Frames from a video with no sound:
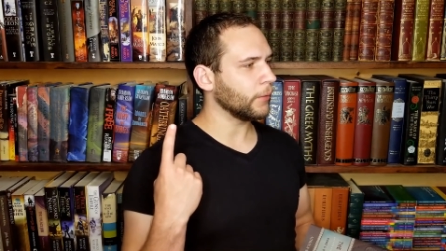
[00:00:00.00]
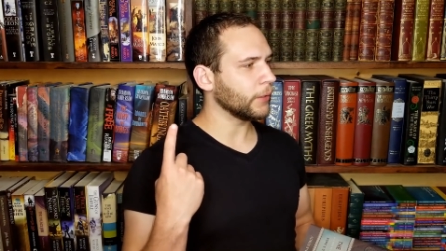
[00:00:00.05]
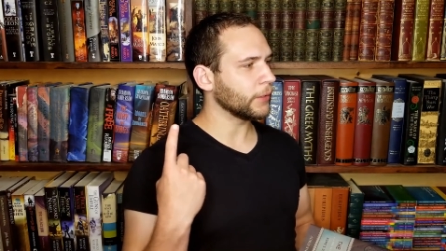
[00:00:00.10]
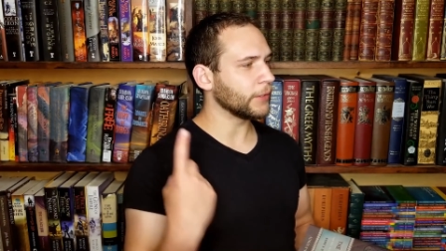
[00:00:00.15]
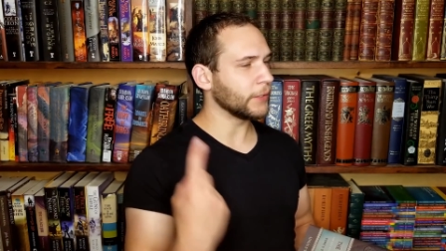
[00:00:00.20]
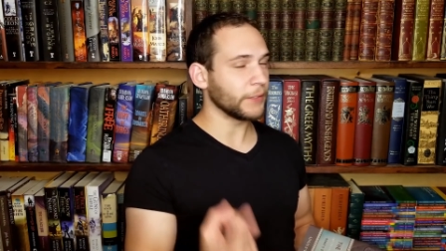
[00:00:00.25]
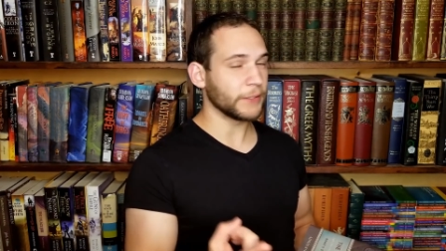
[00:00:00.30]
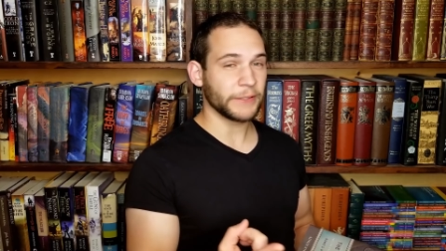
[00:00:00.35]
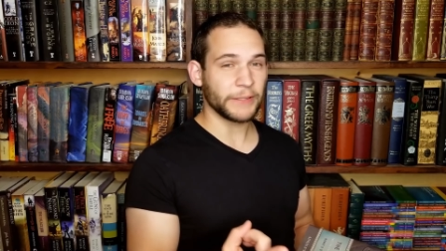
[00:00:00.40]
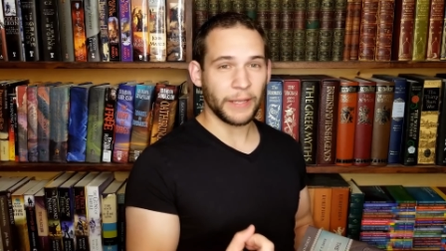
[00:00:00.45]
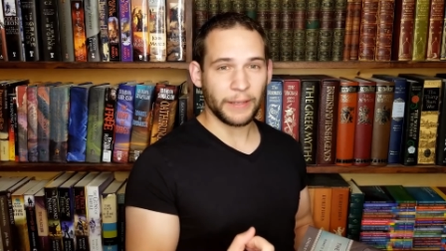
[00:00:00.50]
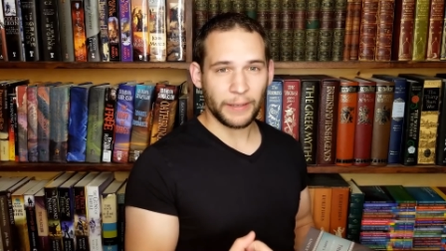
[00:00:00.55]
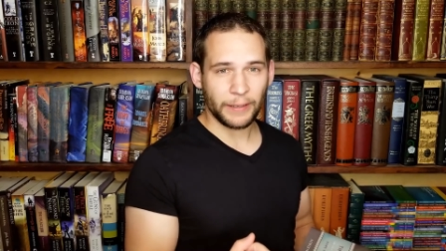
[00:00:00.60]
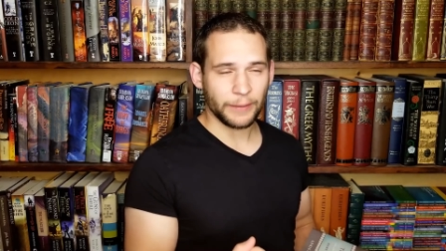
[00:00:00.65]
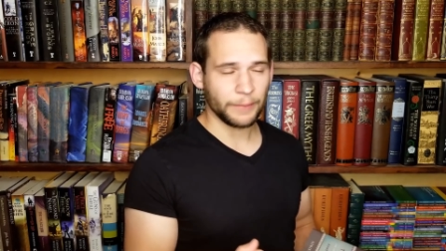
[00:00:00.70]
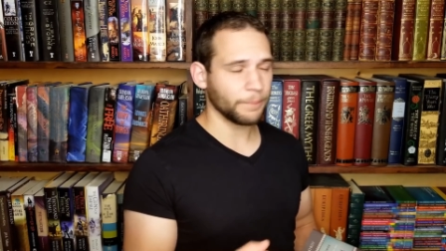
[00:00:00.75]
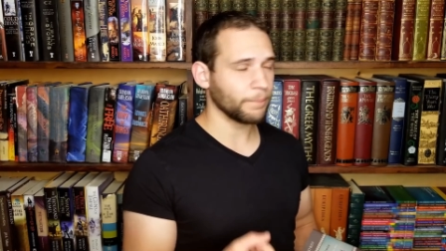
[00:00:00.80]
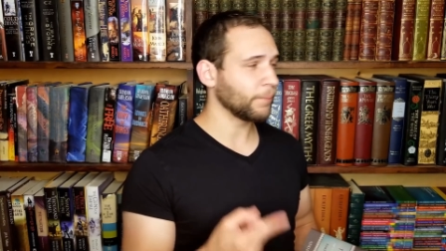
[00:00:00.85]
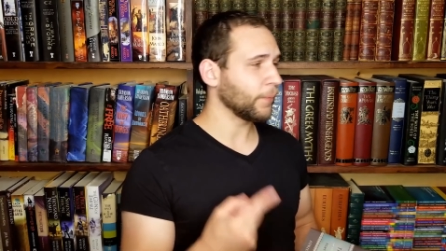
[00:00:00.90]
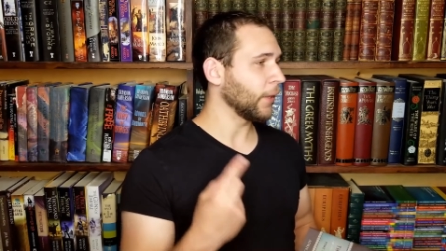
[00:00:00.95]
let's see,
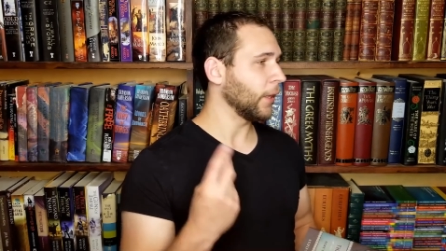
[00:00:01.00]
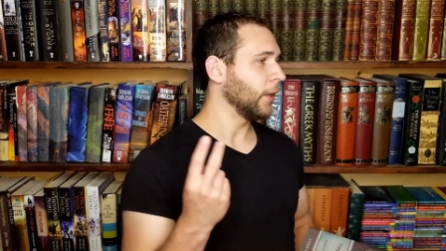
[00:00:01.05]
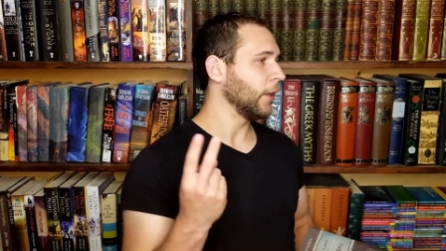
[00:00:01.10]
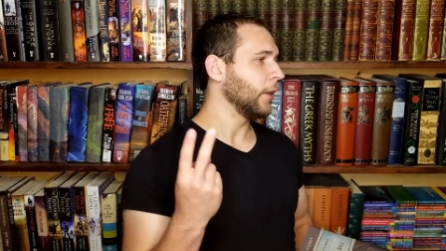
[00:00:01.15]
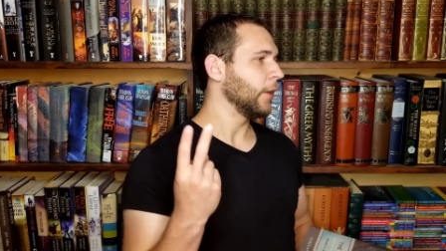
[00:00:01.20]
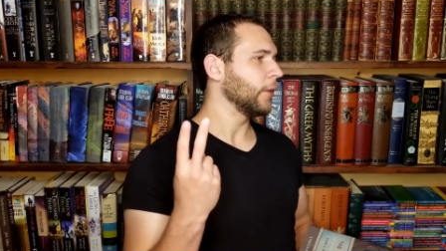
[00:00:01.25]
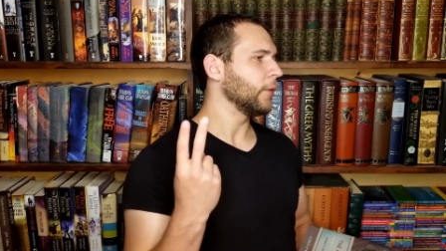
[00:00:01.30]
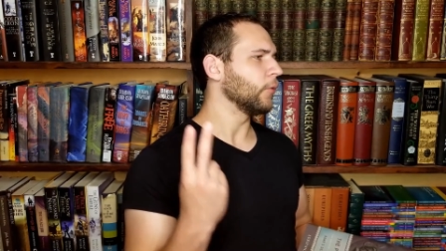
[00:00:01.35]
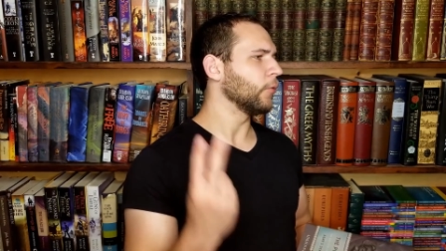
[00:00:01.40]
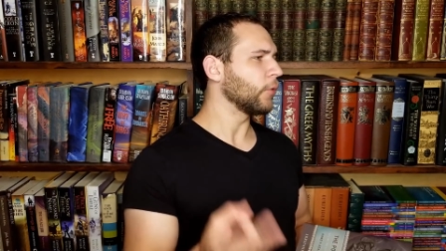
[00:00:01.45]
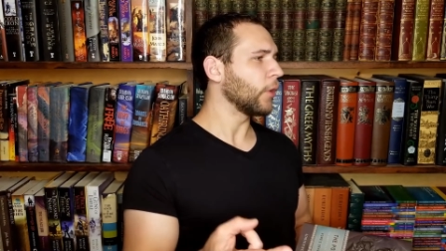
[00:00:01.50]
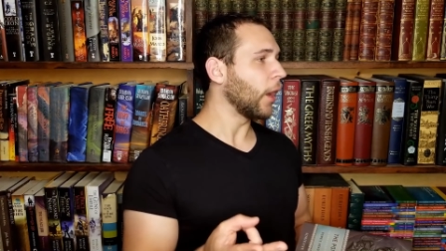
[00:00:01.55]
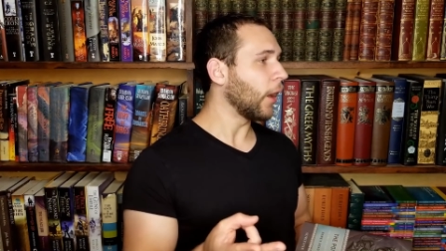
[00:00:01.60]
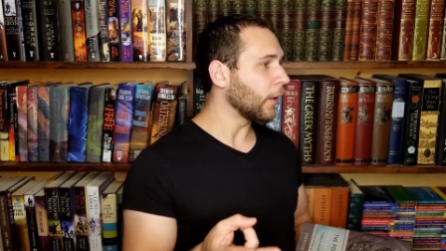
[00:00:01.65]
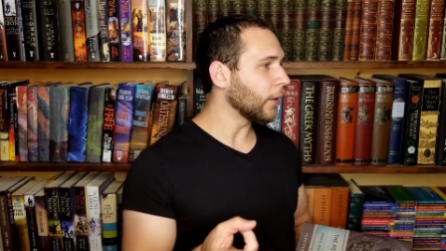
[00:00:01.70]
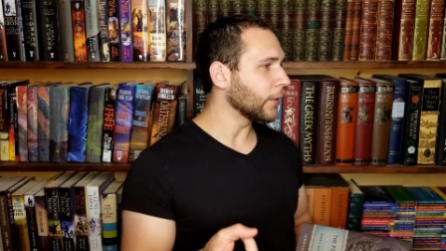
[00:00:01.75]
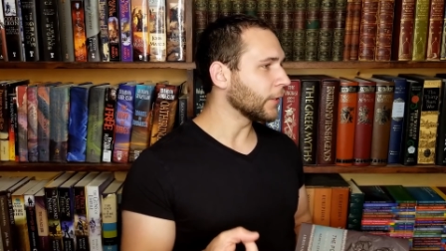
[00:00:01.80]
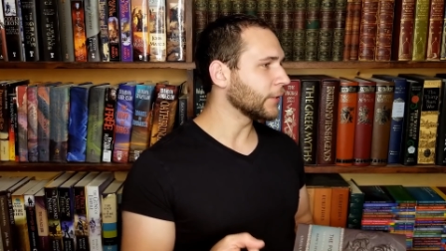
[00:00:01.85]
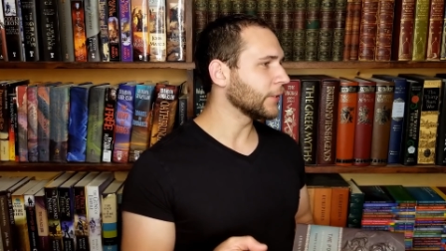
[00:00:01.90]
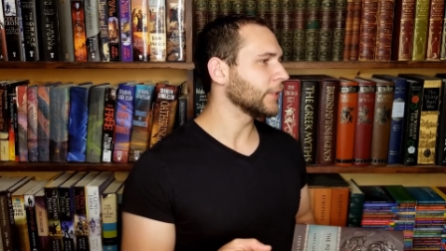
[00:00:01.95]
Sulla,
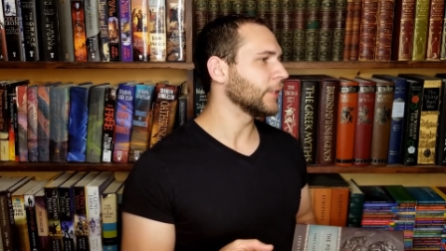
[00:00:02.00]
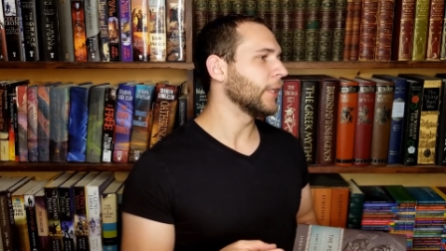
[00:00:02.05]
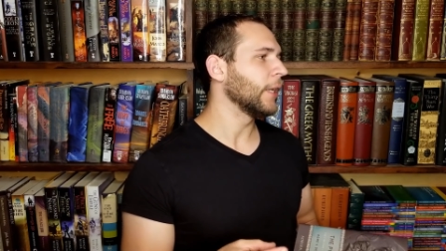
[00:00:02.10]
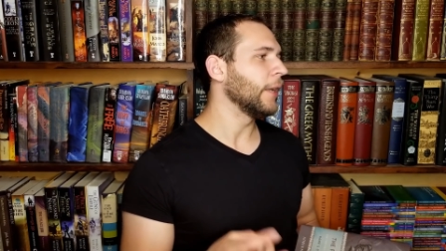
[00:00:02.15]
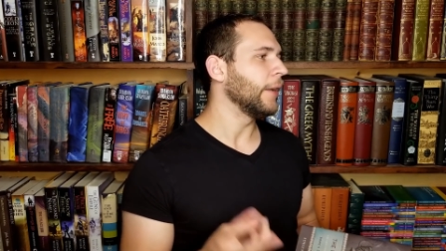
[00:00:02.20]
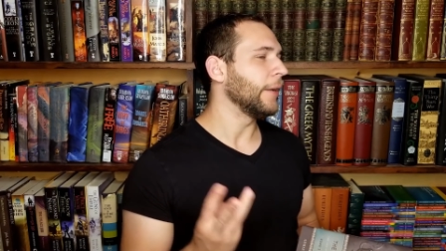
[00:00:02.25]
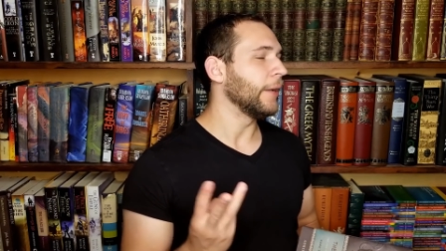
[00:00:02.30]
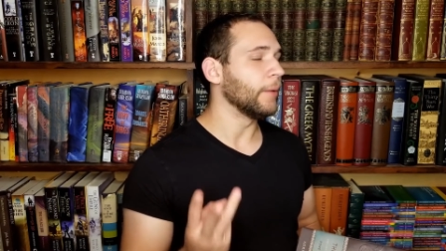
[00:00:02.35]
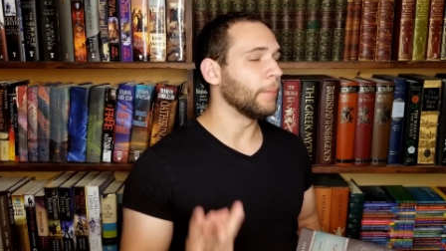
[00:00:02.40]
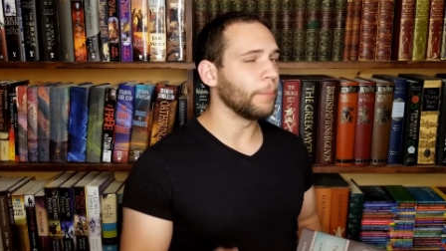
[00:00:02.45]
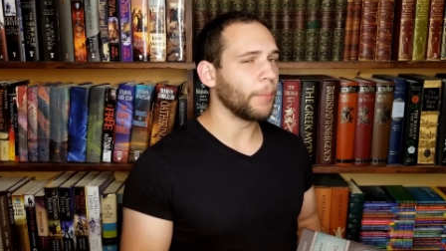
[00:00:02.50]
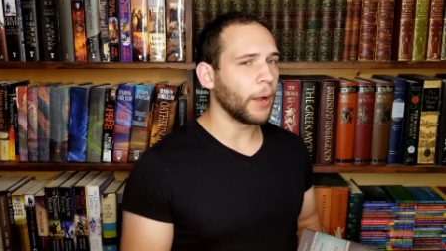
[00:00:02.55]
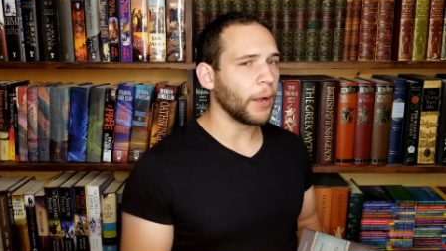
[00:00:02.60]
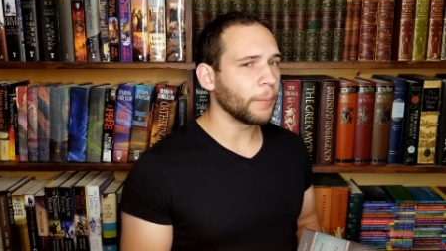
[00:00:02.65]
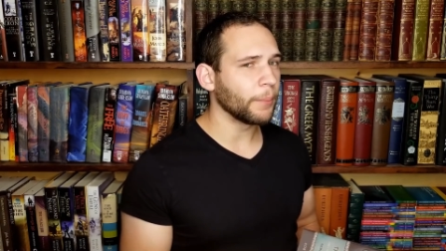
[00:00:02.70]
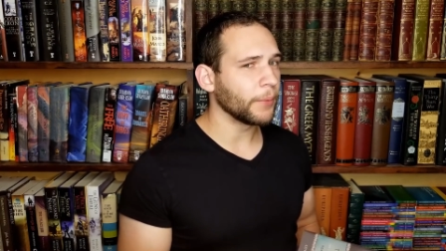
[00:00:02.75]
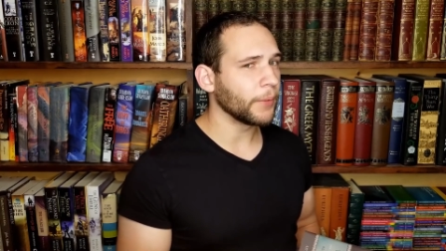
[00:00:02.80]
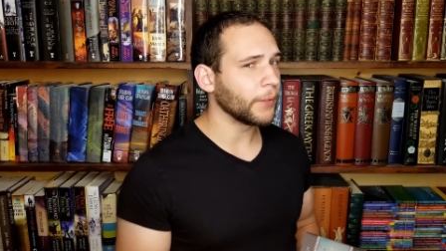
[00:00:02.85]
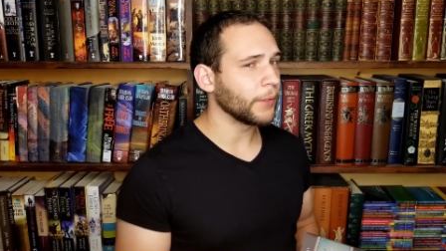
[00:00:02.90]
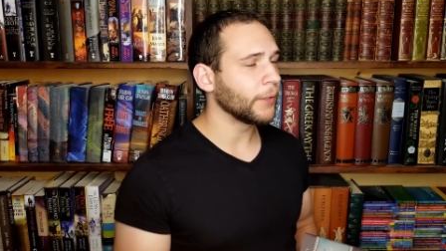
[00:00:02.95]
Lucullus, and
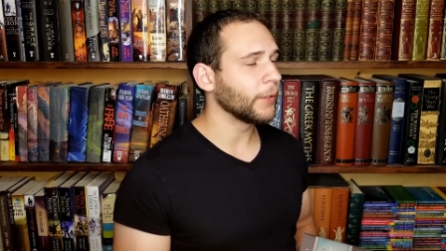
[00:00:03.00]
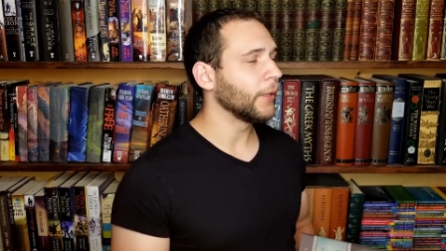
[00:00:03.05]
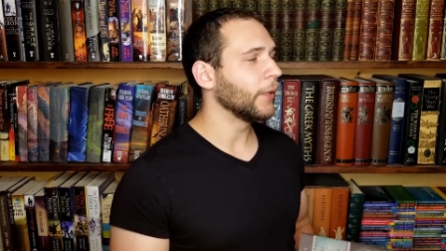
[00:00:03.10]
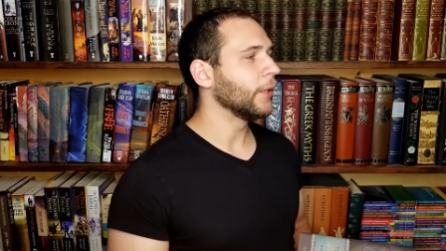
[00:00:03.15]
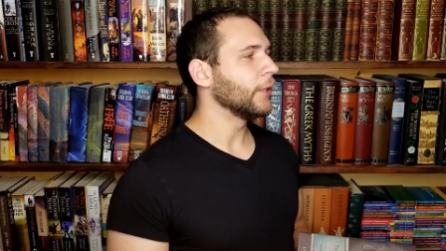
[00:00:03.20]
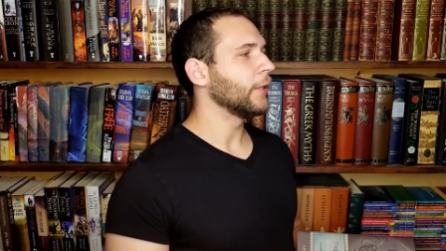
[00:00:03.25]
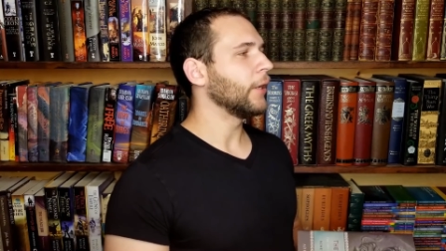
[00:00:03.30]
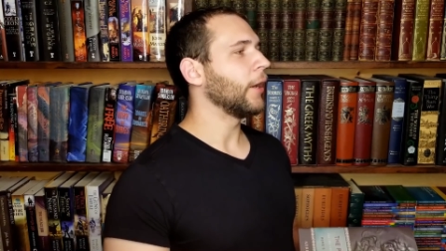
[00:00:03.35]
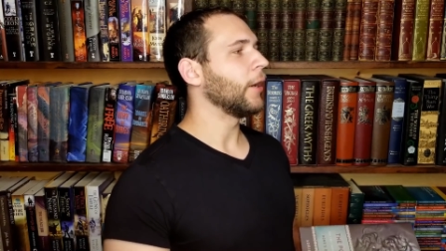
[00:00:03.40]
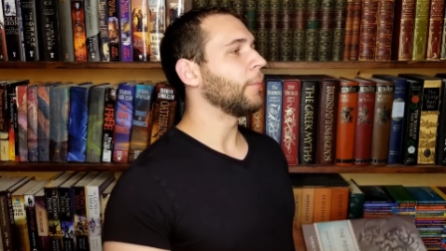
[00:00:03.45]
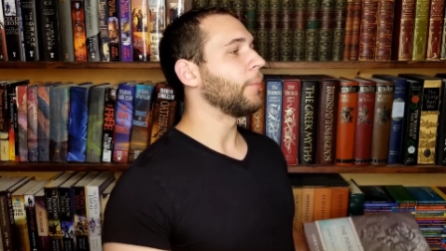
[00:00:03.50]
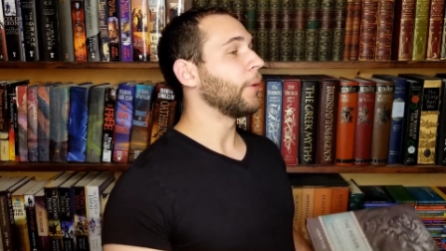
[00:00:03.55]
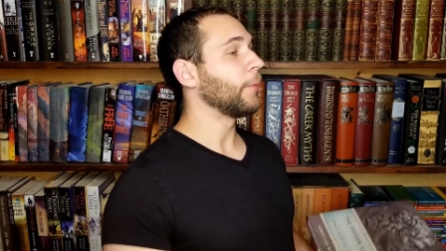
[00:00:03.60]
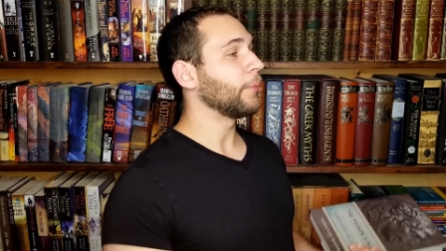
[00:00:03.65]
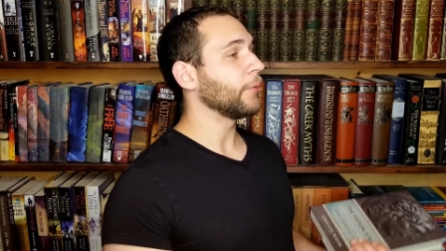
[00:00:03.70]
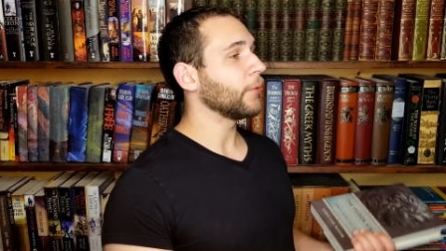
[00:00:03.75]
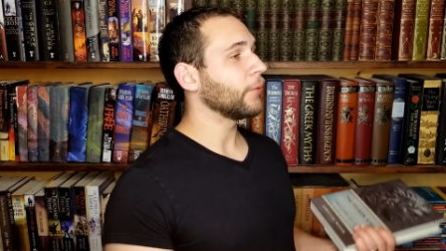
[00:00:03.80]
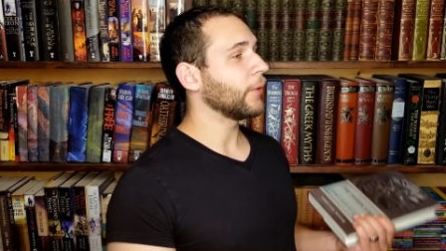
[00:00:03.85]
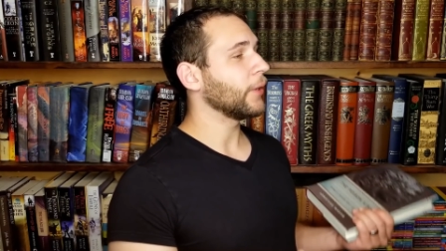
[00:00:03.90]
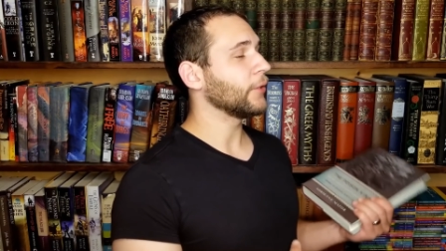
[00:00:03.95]
Pompey, uh,
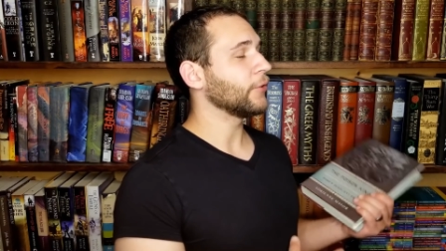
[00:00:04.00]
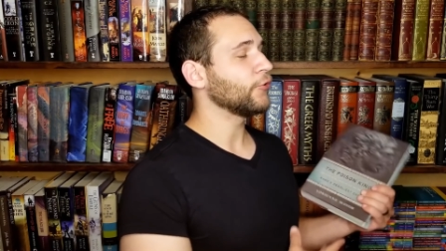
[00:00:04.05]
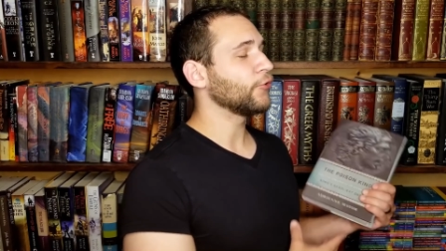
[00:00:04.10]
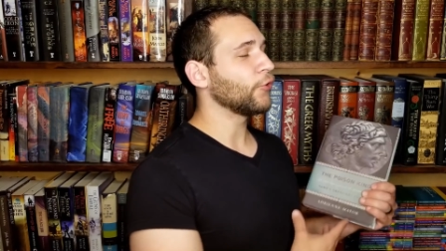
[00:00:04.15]
Pompey the Great.